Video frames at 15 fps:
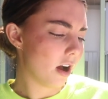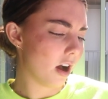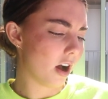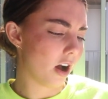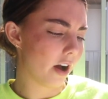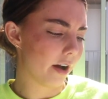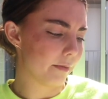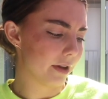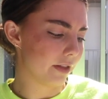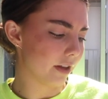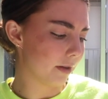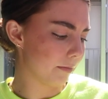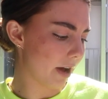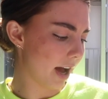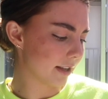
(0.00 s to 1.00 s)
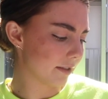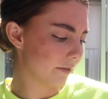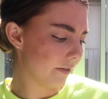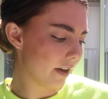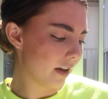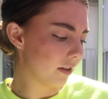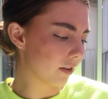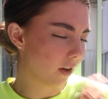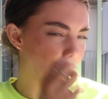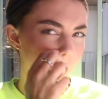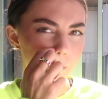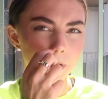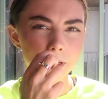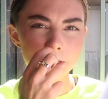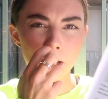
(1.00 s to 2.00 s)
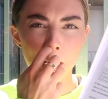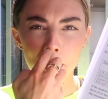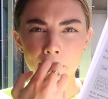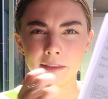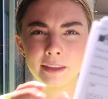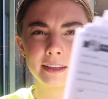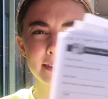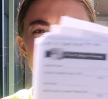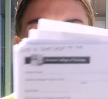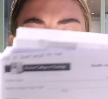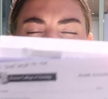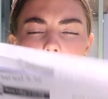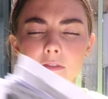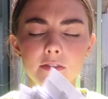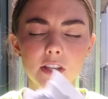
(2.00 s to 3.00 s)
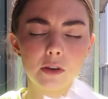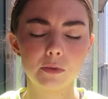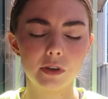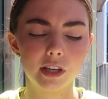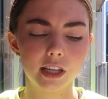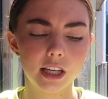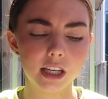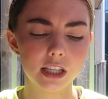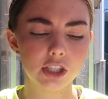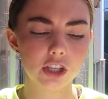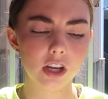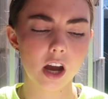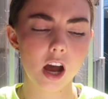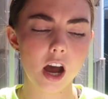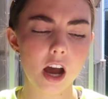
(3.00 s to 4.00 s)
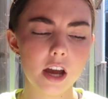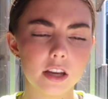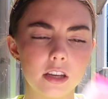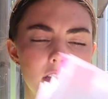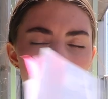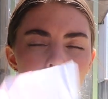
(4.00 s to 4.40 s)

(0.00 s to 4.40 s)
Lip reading: and then pass or fail, comments kind of things and stuff. So we each got